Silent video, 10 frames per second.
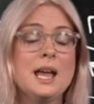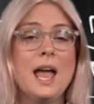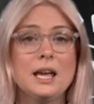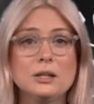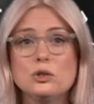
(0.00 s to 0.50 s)

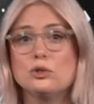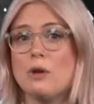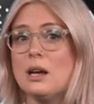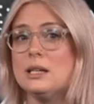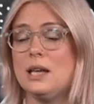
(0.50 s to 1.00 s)
and
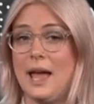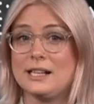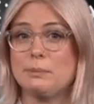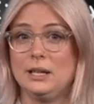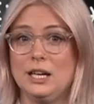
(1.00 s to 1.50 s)
constructing
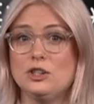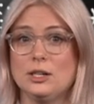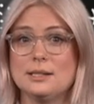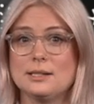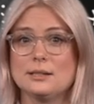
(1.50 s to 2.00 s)

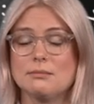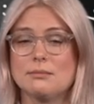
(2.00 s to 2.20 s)
explanations.